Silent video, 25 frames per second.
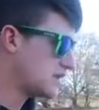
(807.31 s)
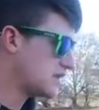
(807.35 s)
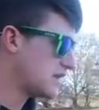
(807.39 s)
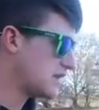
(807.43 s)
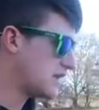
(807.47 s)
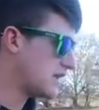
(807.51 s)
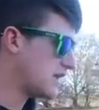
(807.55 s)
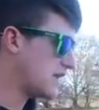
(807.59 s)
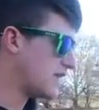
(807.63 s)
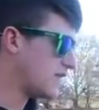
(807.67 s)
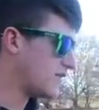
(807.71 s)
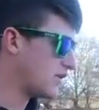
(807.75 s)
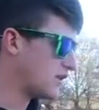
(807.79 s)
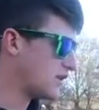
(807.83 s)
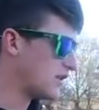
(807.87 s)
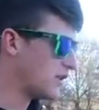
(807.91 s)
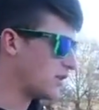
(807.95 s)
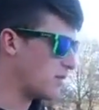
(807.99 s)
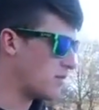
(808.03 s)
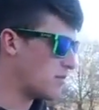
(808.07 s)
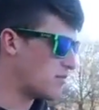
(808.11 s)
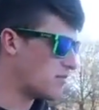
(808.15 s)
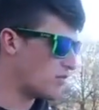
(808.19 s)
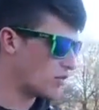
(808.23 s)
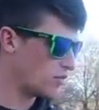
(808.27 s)
So to give it a
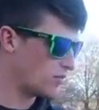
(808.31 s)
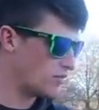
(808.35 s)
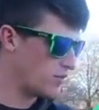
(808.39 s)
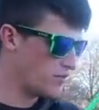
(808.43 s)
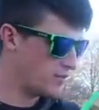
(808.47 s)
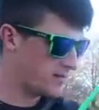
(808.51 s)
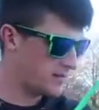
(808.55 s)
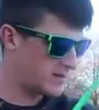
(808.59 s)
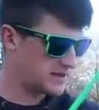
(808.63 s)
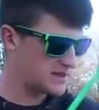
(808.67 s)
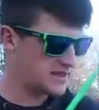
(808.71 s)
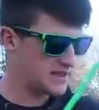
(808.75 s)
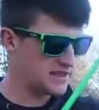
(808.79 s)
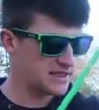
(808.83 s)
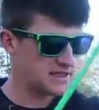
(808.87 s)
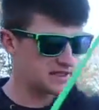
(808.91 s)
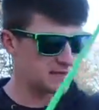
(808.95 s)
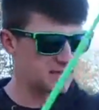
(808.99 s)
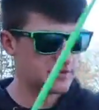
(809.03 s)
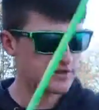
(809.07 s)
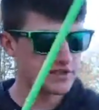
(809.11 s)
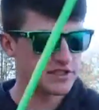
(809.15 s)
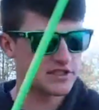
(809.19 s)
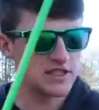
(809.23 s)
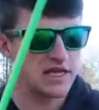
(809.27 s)
little bit more movement, see this
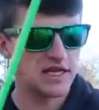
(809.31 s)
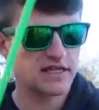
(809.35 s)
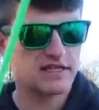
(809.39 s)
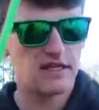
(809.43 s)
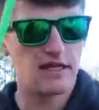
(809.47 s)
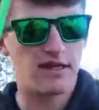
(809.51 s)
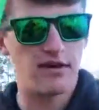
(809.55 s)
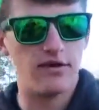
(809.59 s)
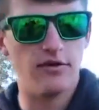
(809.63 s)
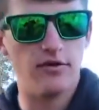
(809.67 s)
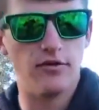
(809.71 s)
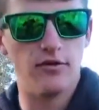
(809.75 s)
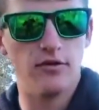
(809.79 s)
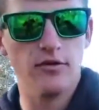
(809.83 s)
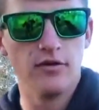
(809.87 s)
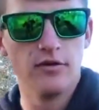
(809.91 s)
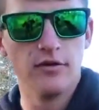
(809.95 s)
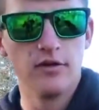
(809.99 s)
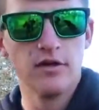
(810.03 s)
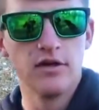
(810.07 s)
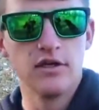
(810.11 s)
one just got that little